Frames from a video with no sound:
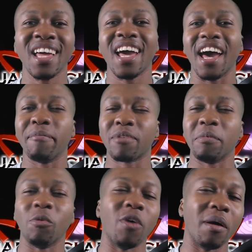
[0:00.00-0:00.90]
and probably
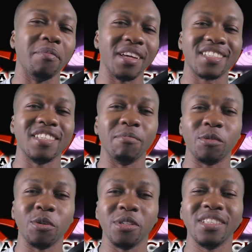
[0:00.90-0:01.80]
what makes them
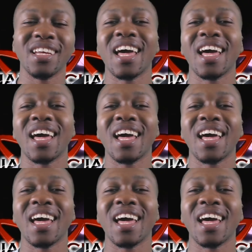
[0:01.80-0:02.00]
good.